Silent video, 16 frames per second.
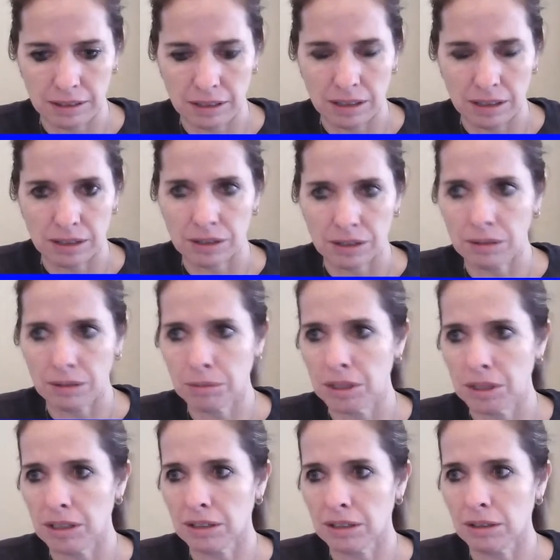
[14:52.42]
So I'm going
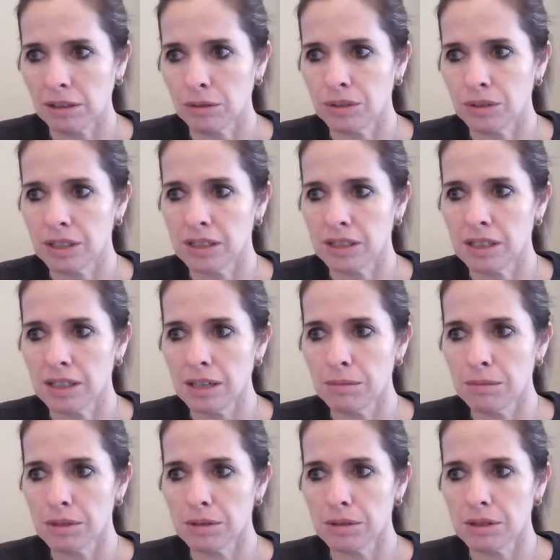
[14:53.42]
to close this Teams
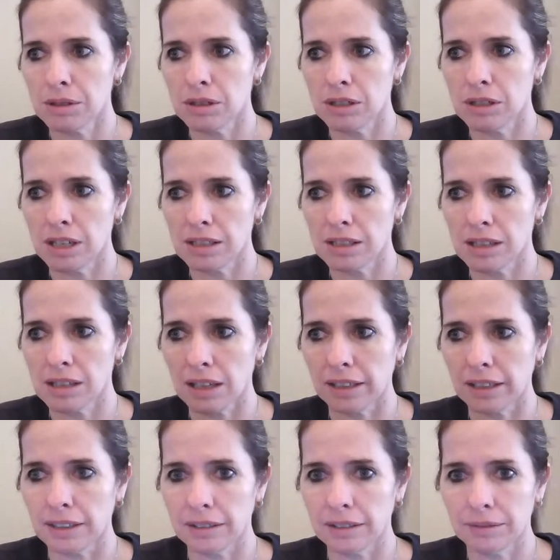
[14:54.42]
and test that
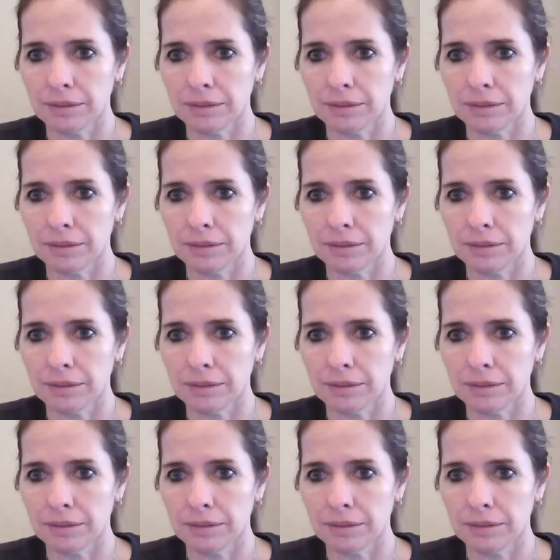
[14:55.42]
later.